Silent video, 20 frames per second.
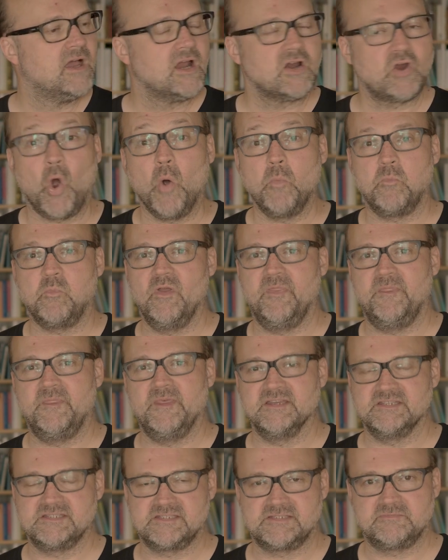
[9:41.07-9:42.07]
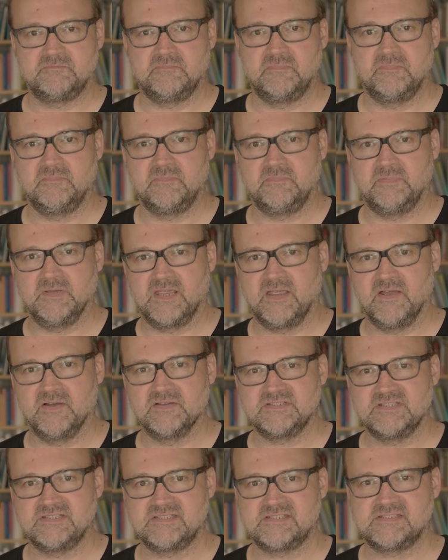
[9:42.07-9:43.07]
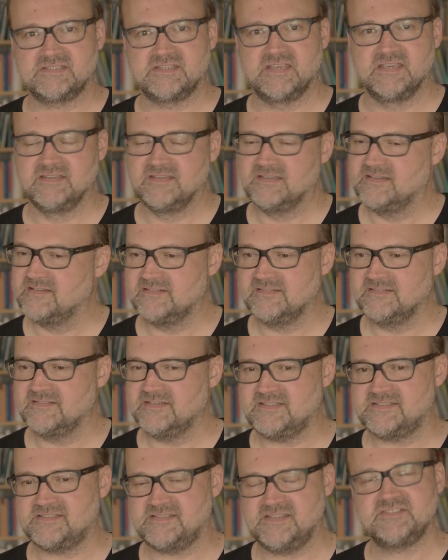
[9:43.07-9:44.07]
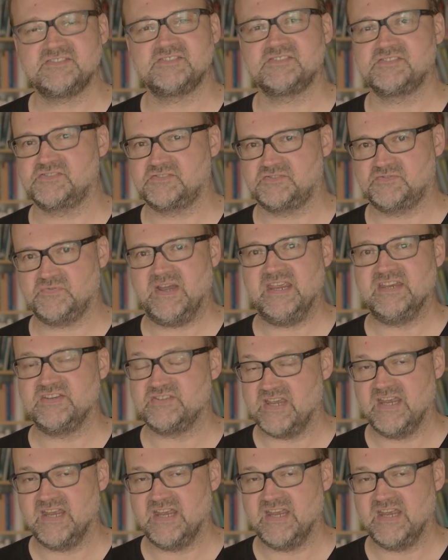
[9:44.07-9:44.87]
cope with this because it's, it's, it's strange